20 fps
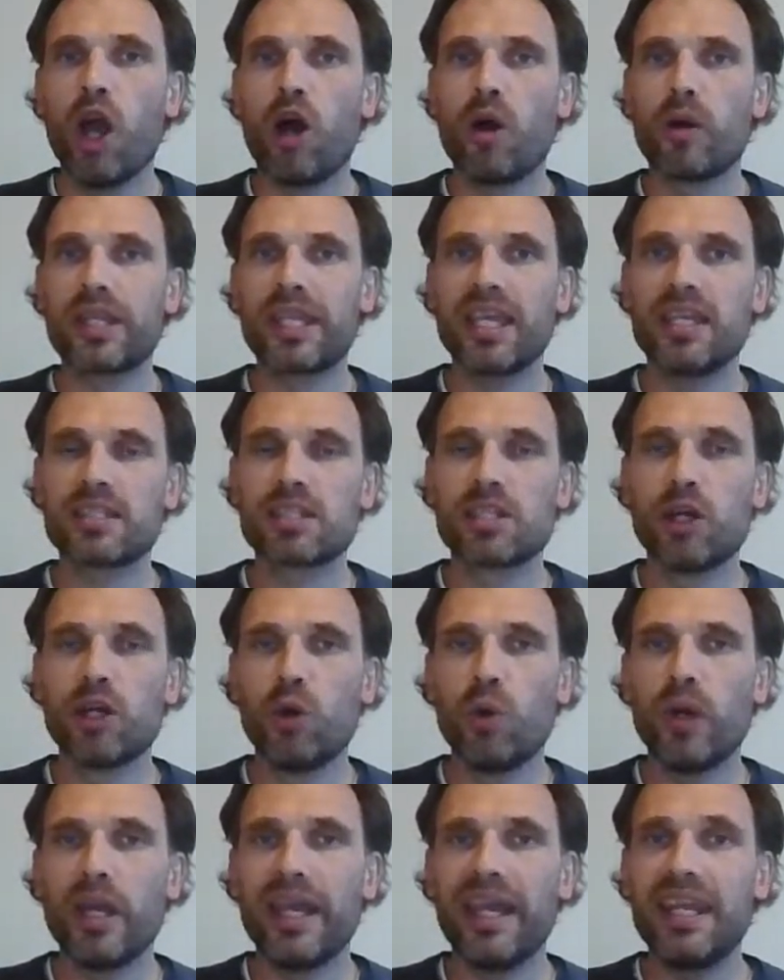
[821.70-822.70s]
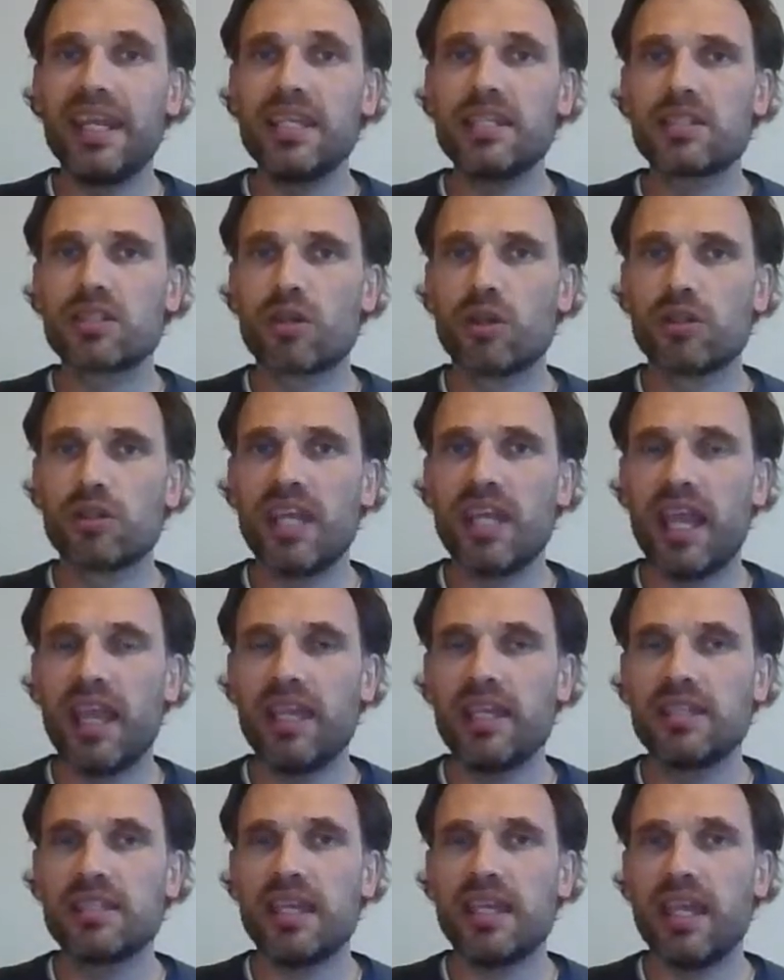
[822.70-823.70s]
Okay, so it is
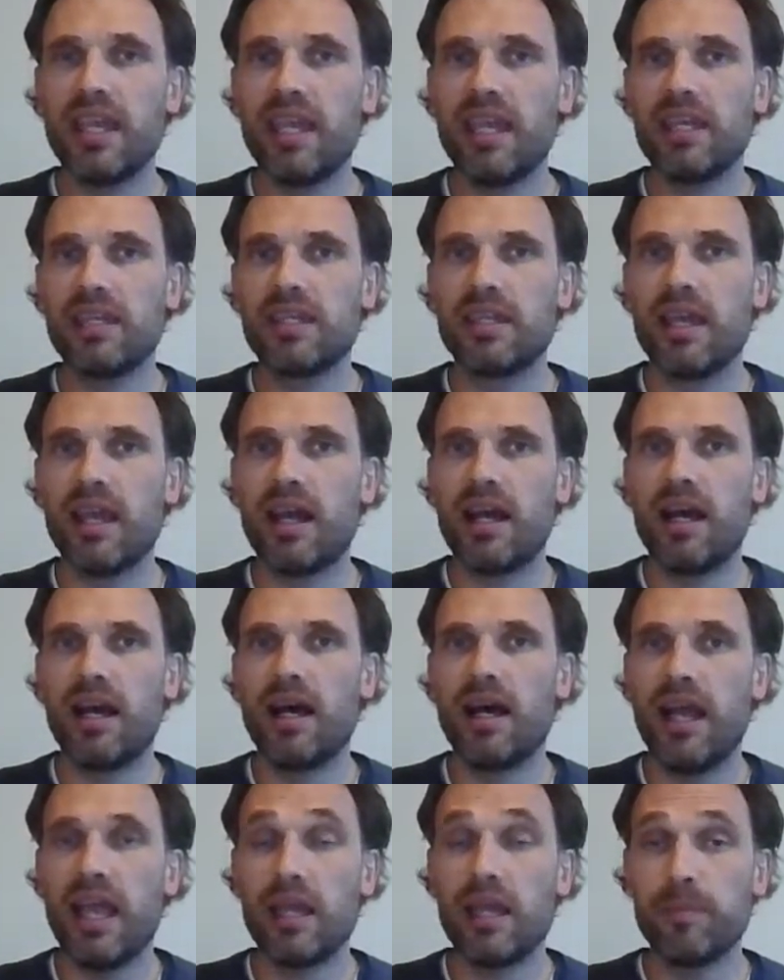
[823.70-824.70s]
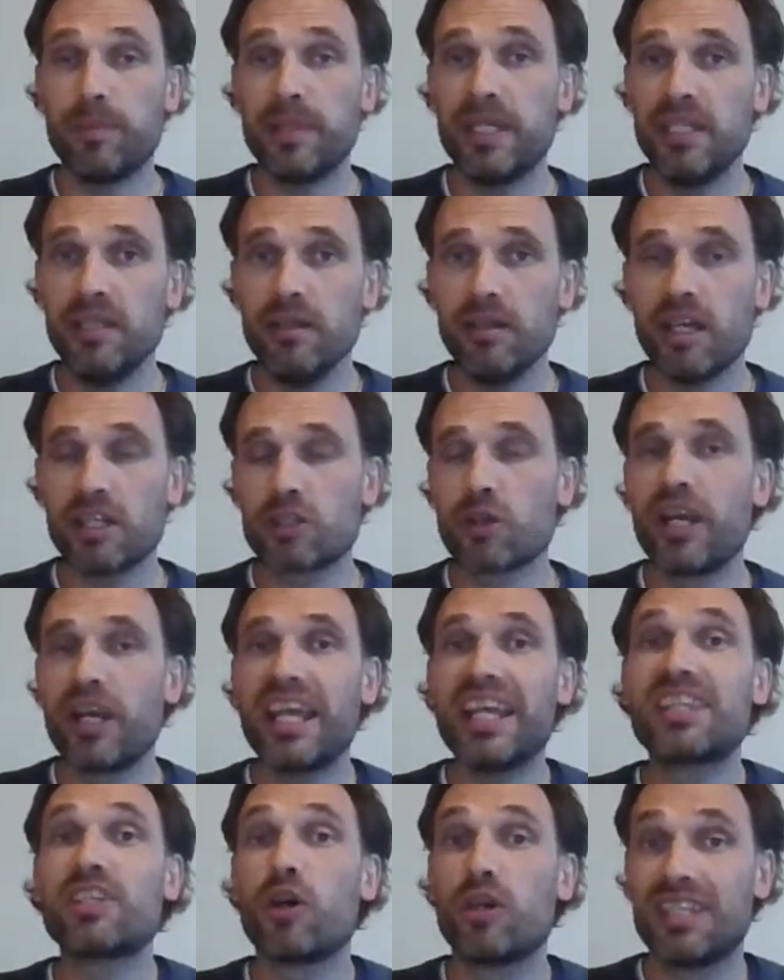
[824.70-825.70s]
contained in NP. Sorry,
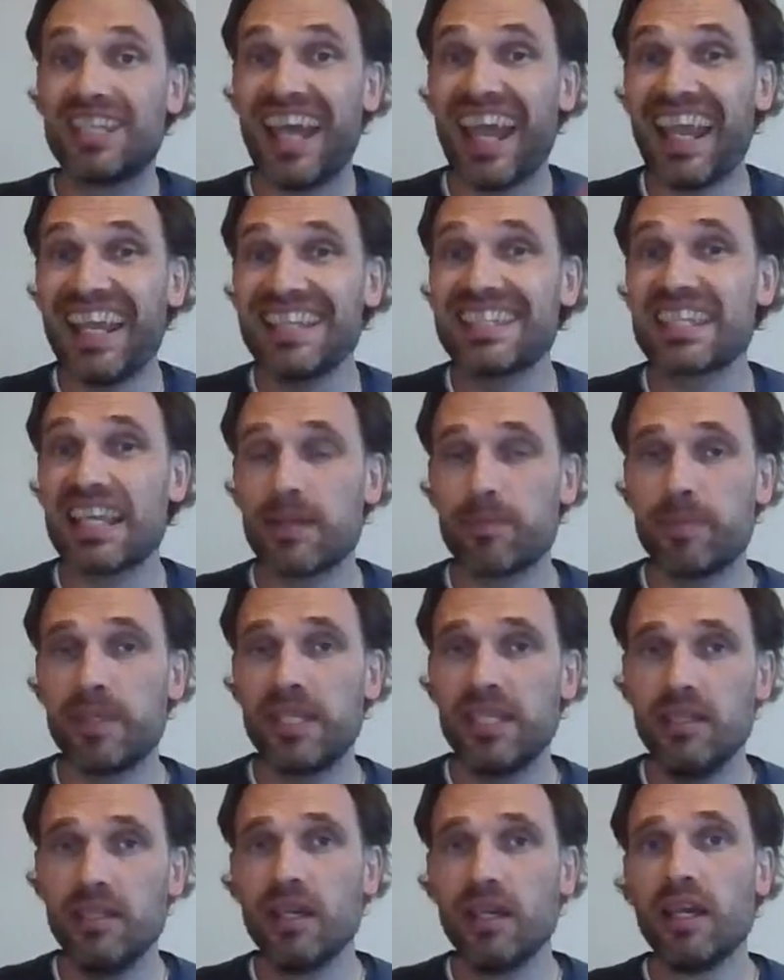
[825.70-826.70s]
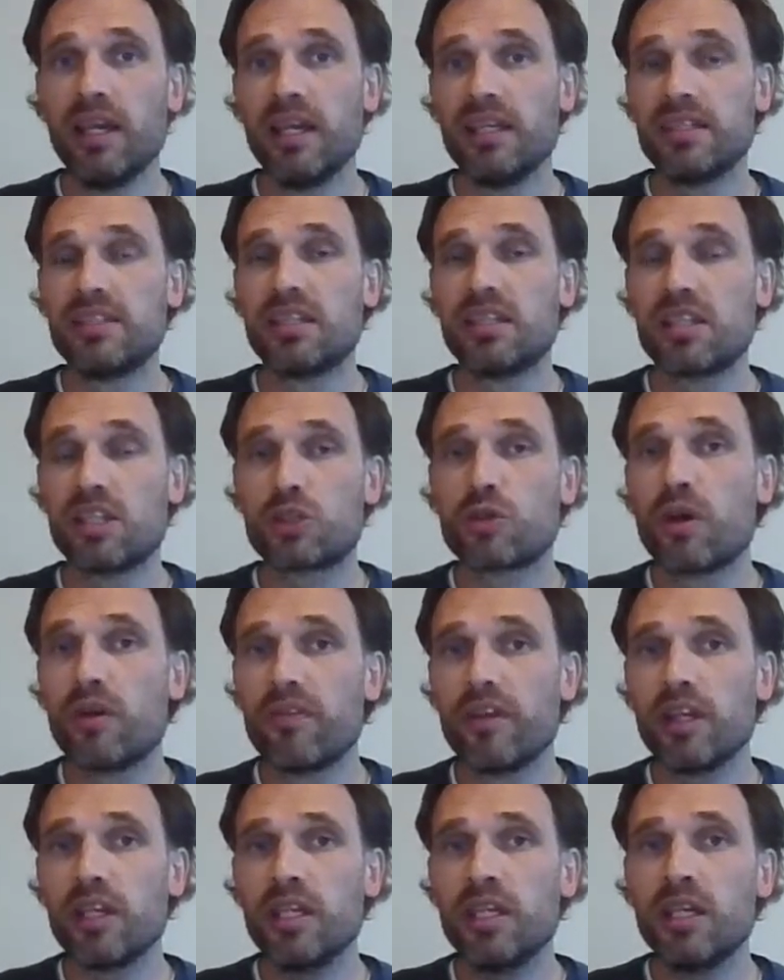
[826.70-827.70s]
it contains NP. This is
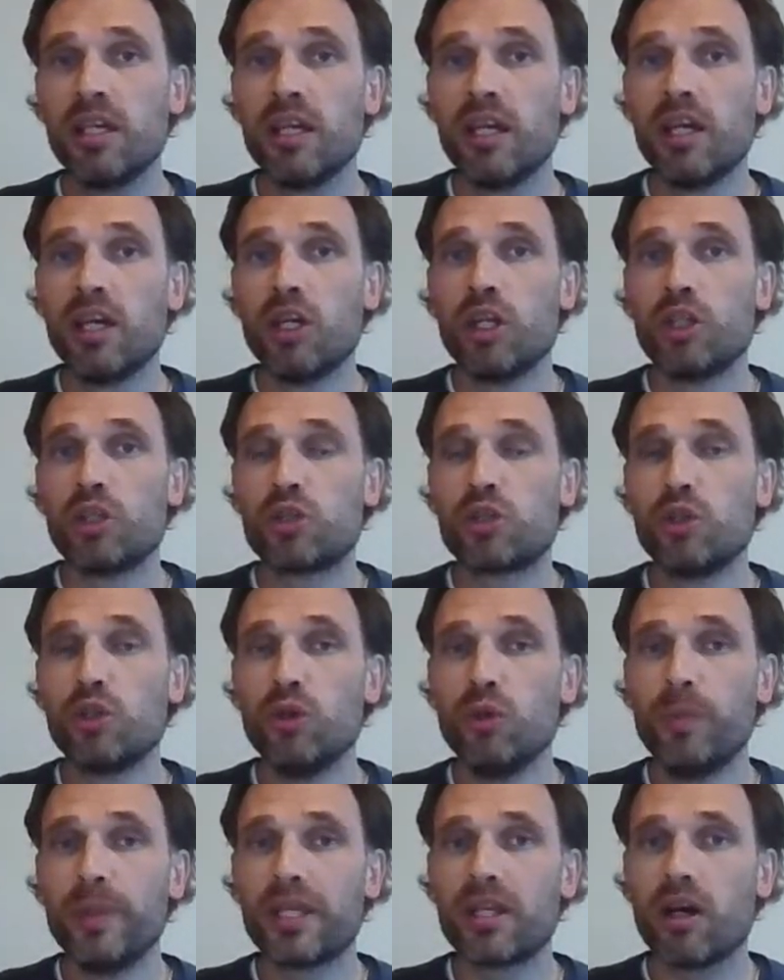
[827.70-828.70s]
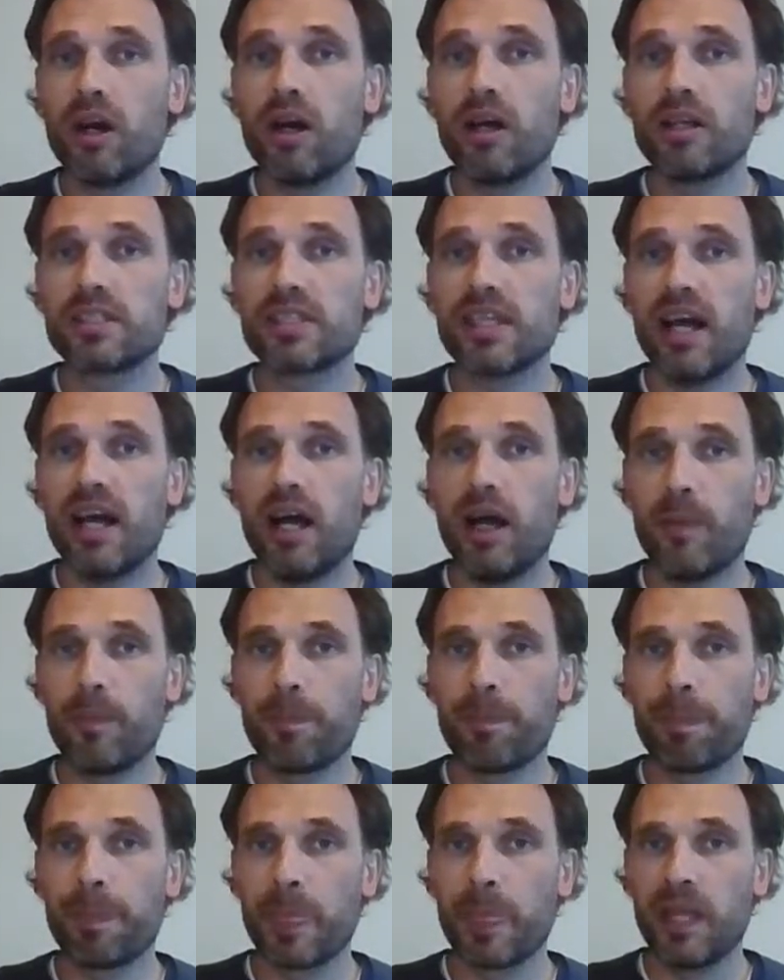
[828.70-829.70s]
trivially true because
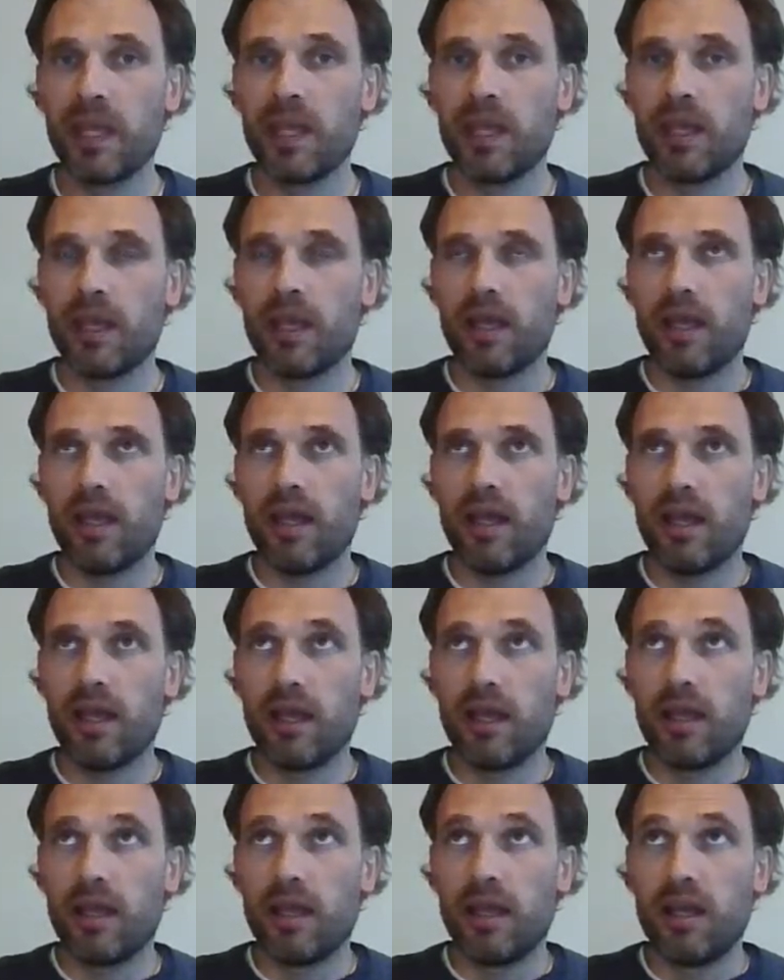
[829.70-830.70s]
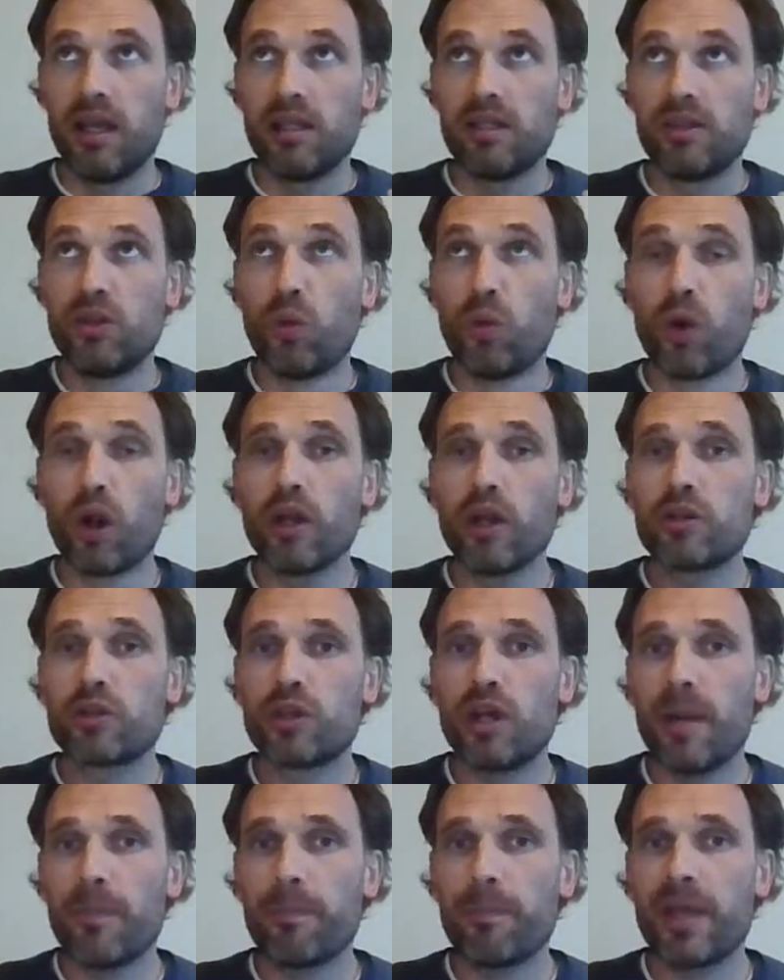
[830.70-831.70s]
the word
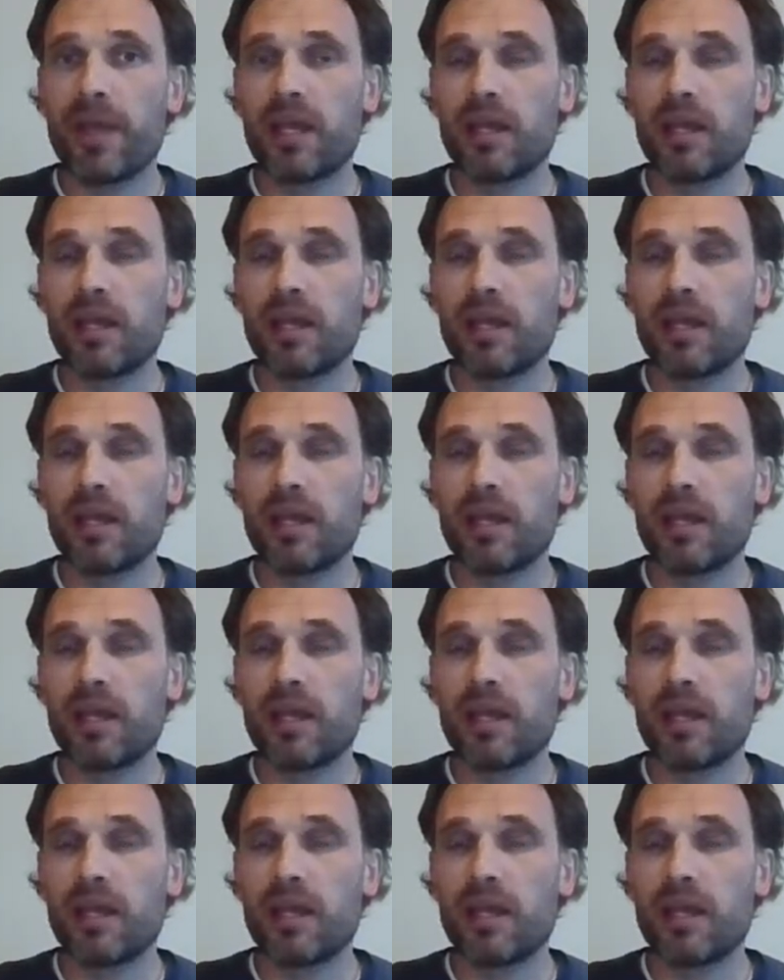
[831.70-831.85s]
RAM